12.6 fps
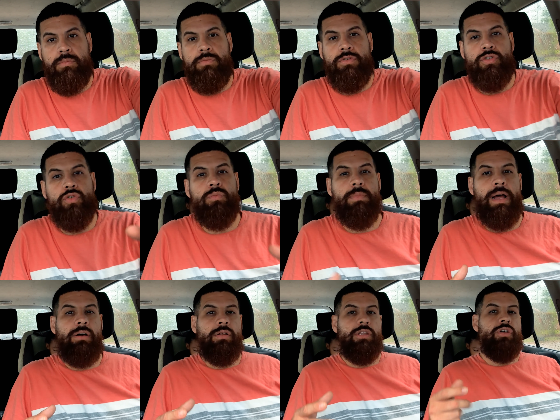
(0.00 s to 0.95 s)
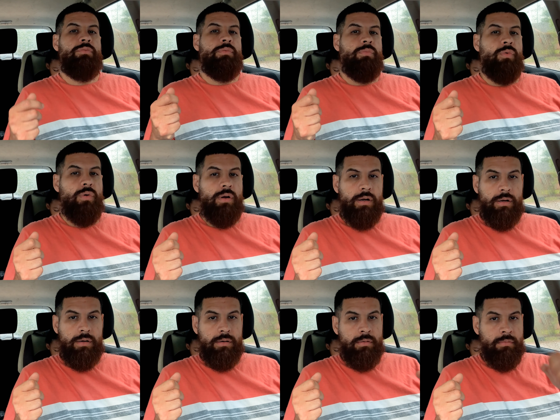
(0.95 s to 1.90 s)
zoom out a little bit more,
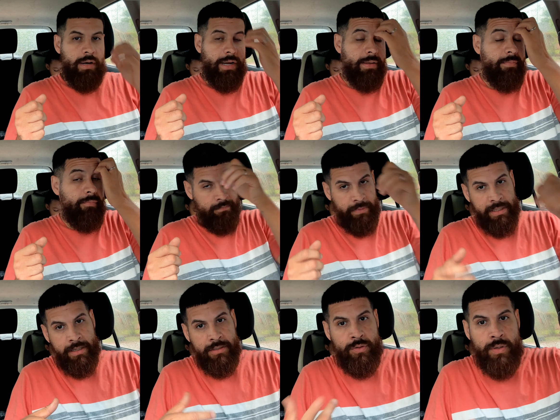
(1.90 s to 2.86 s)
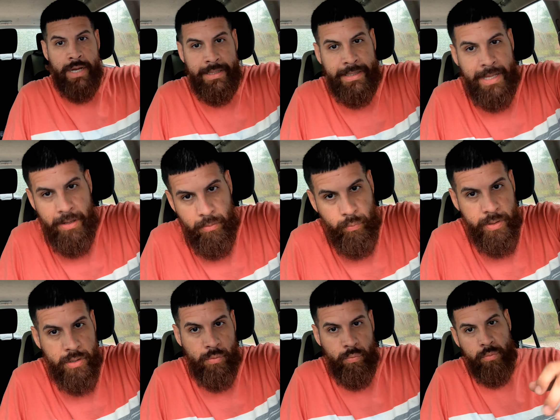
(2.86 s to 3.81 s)
right? Because you got that
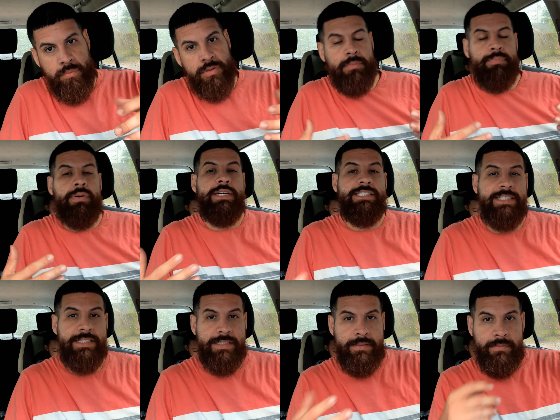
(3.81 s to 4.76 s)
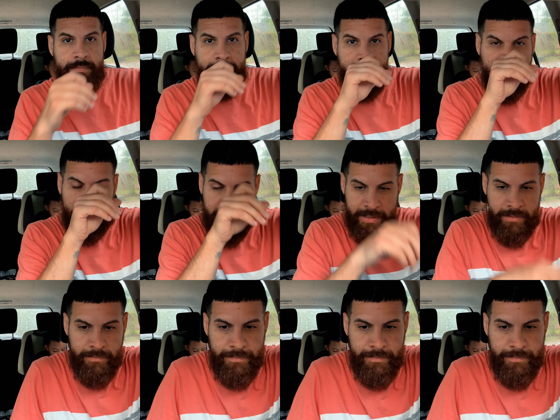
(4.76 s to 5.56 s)
wiggle room to punch in, right?